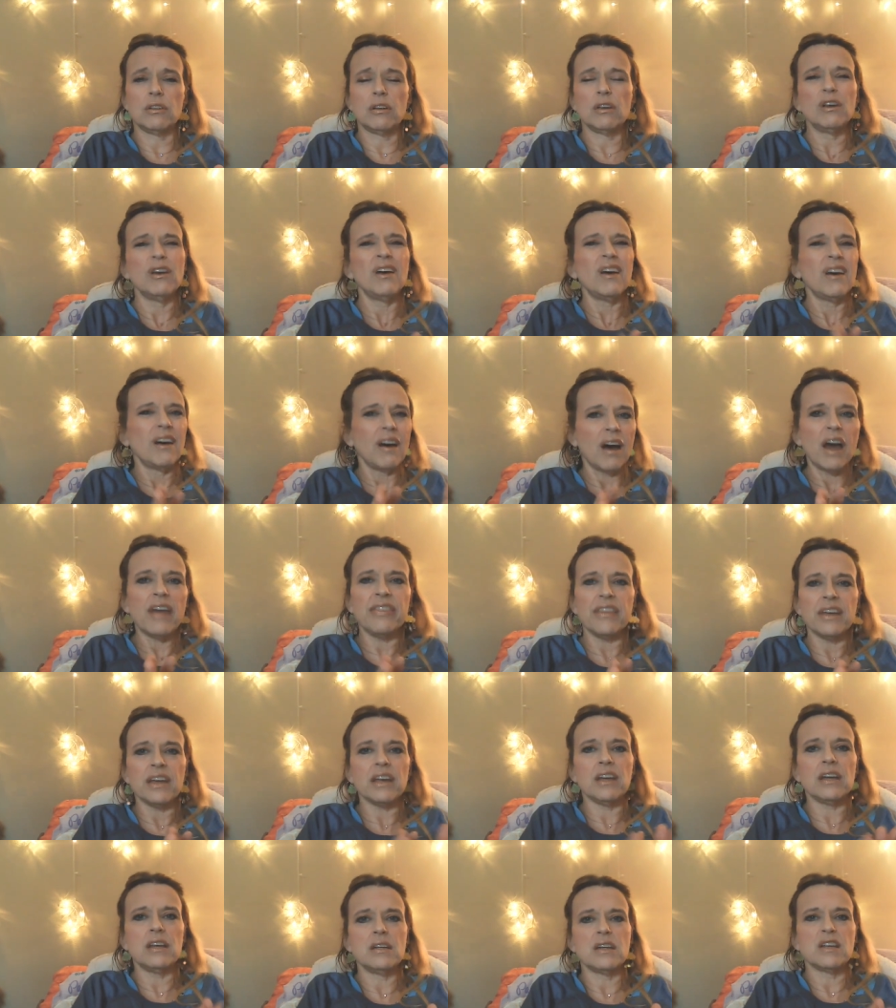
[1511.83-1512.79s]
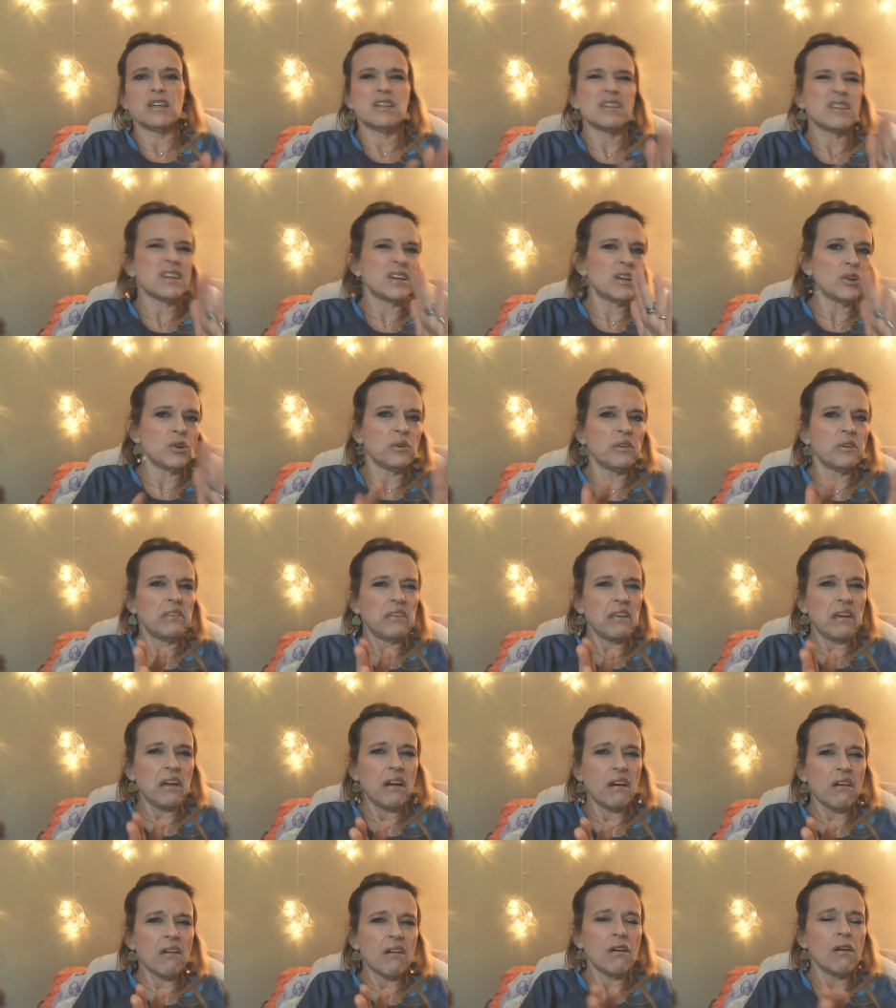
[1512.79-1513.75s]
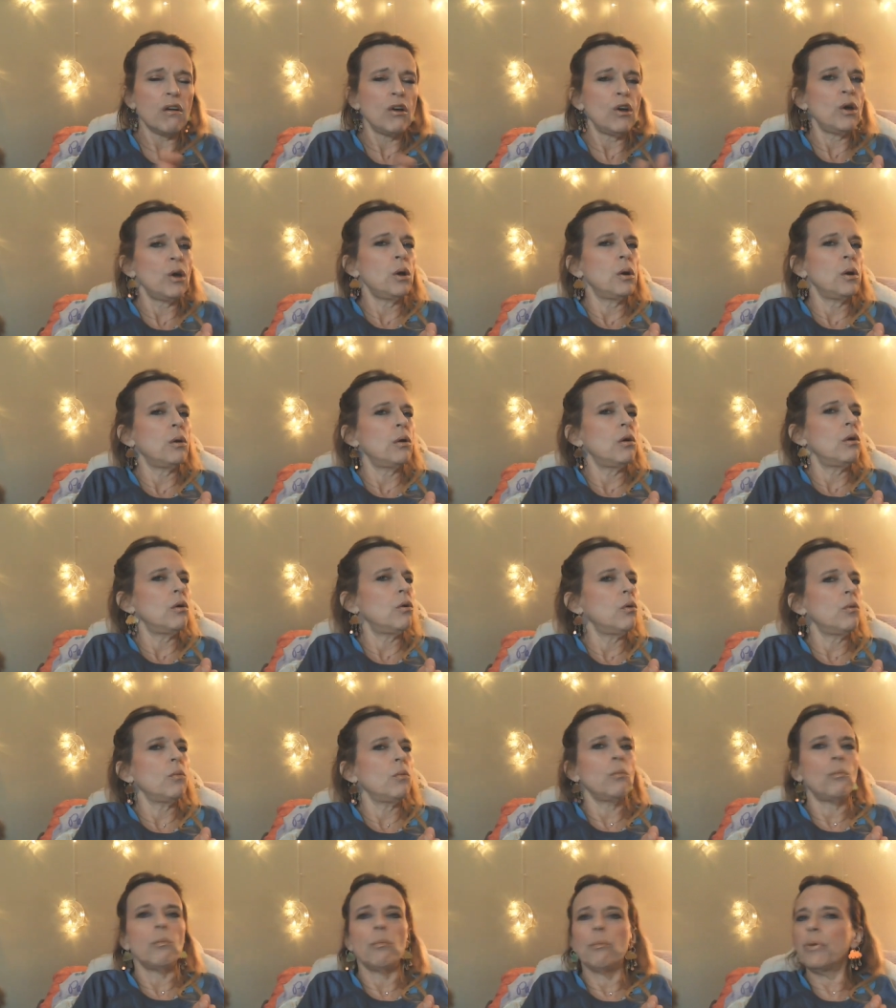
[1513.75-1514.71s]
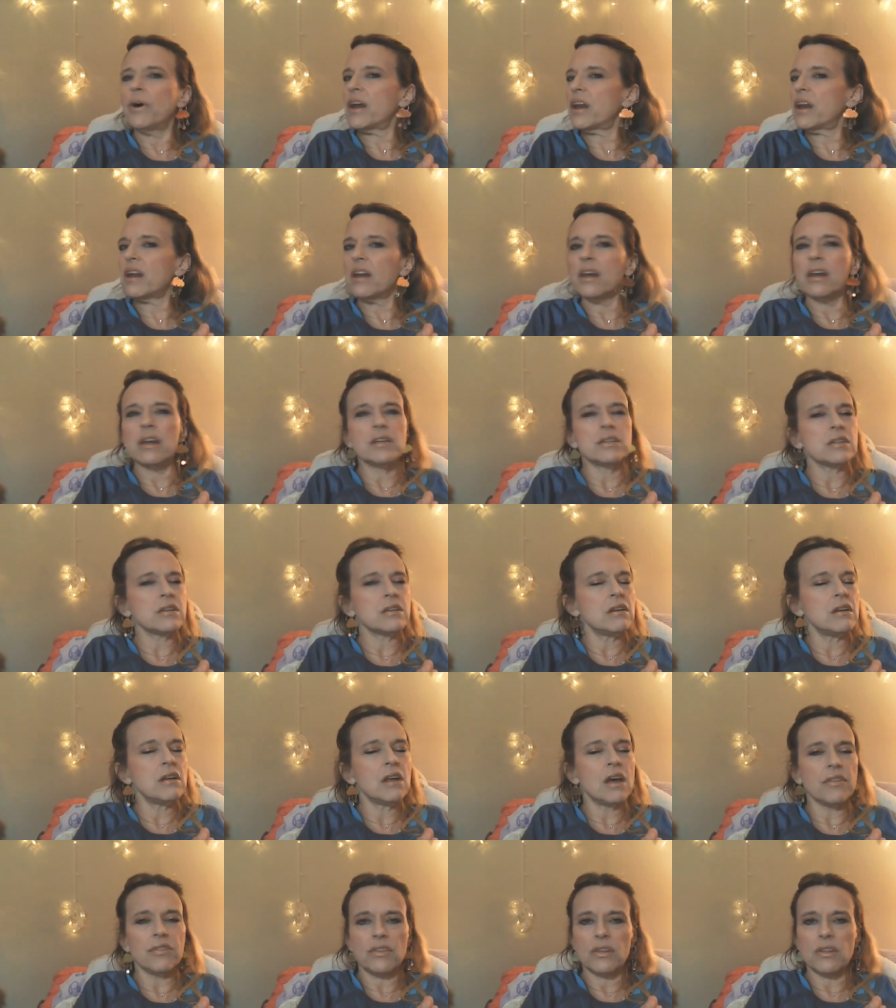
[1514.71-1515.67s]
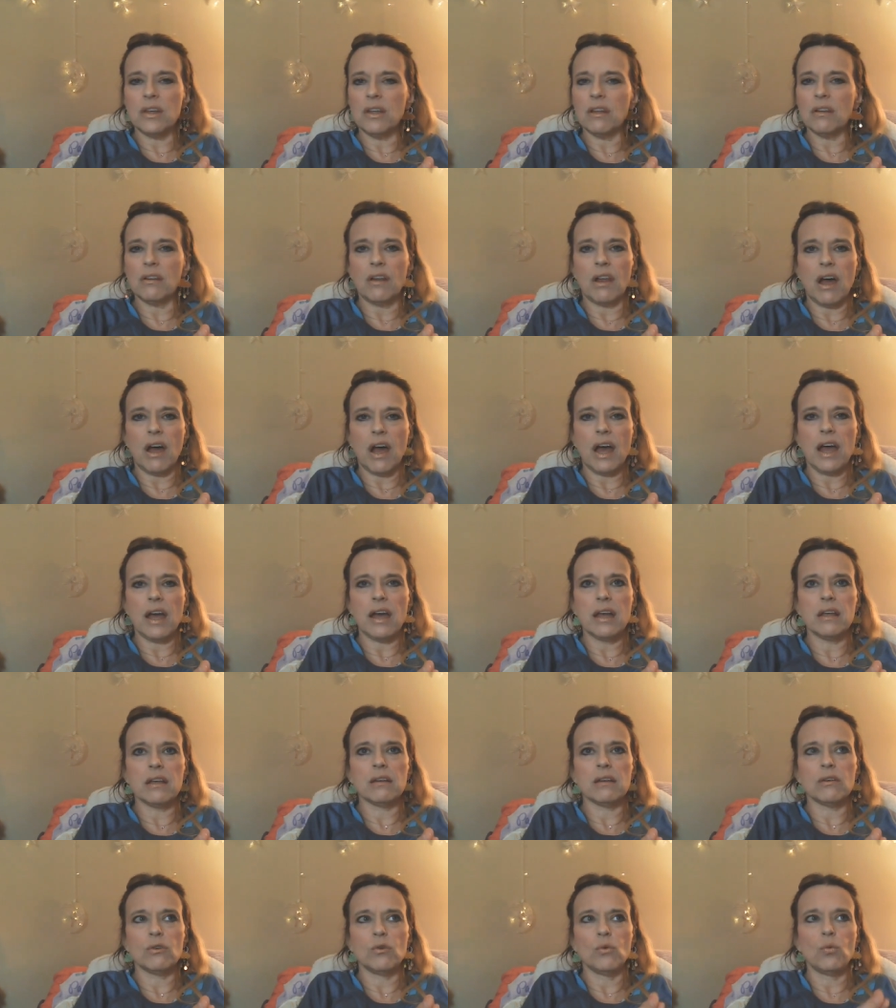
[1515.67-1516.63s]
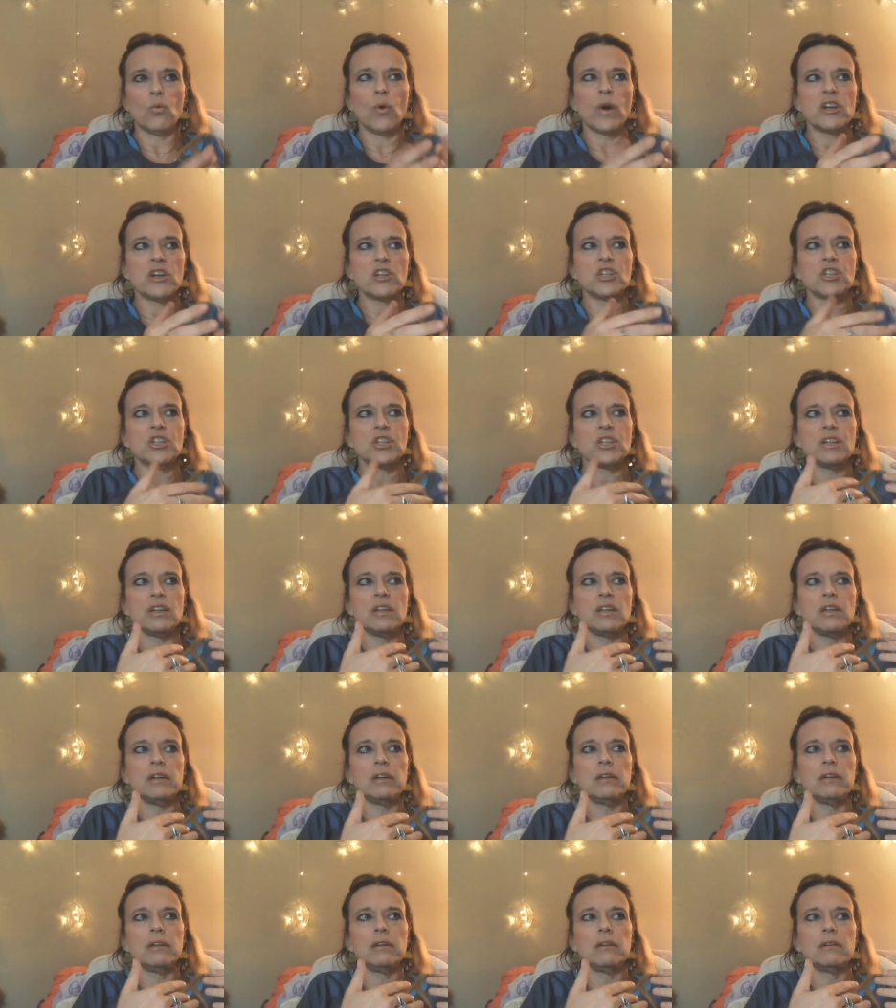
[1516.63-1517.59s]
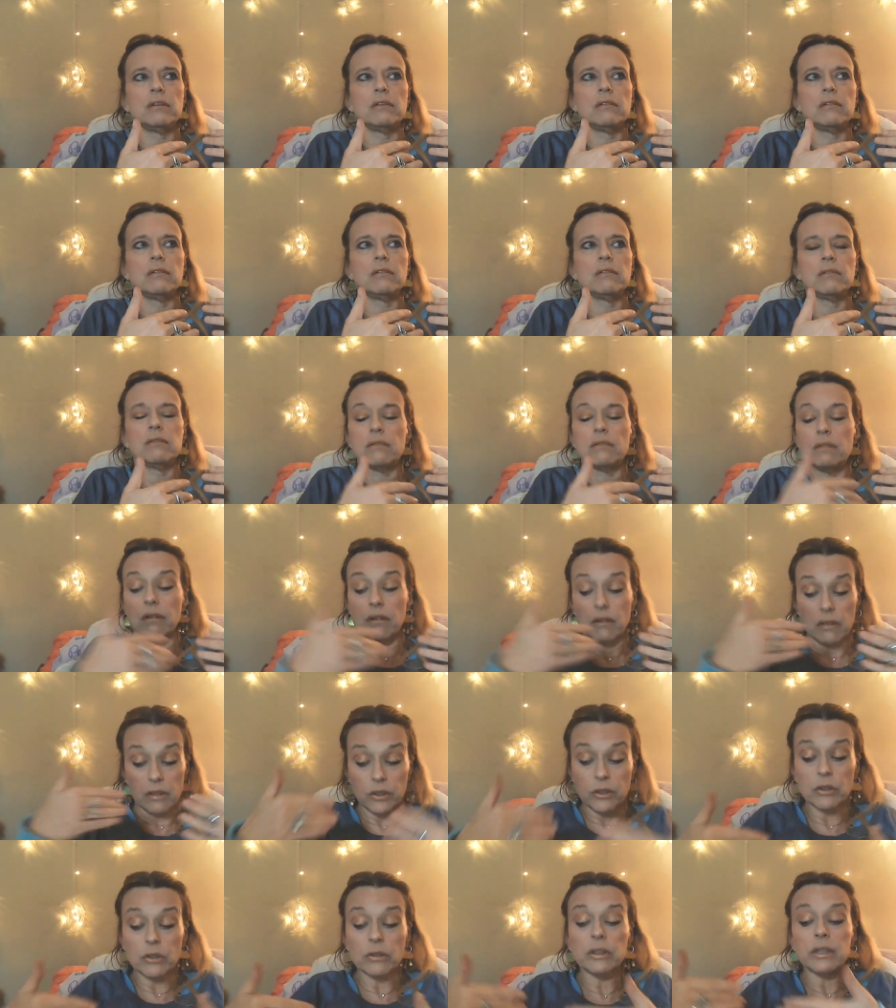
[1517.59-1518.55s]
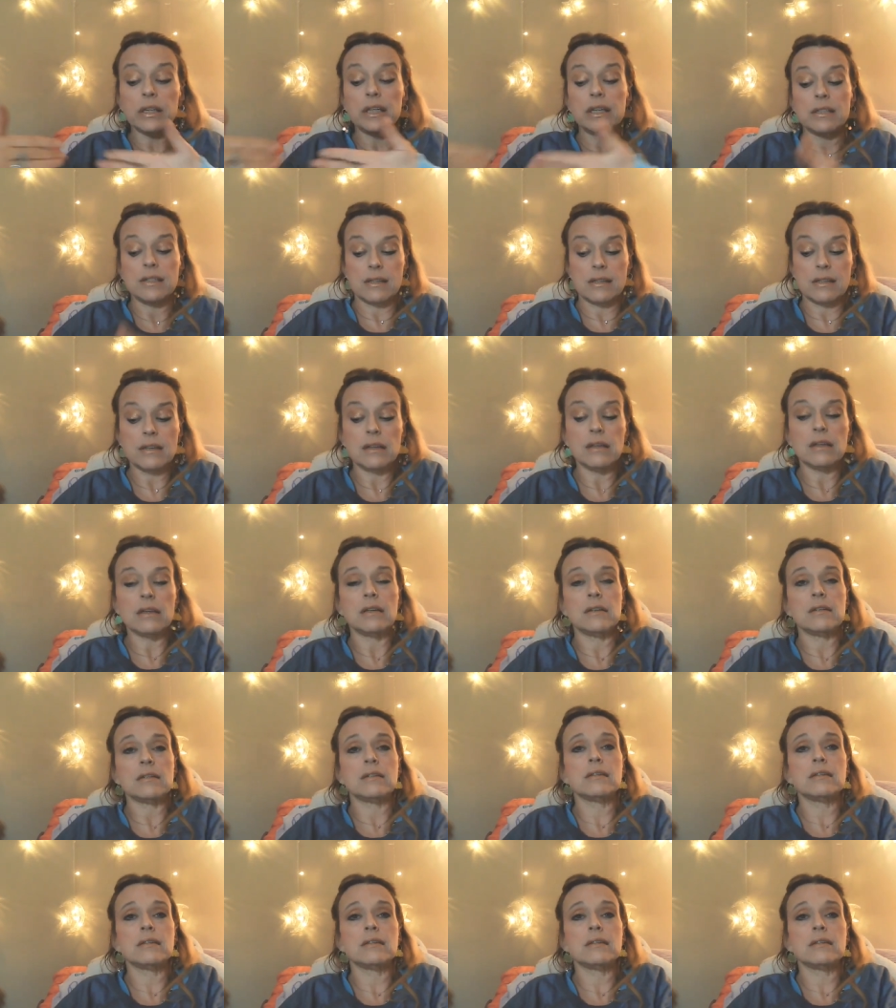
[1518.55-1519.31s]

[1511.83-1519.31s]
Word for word: I think he does here and there, but it is nothing like what she clearly sees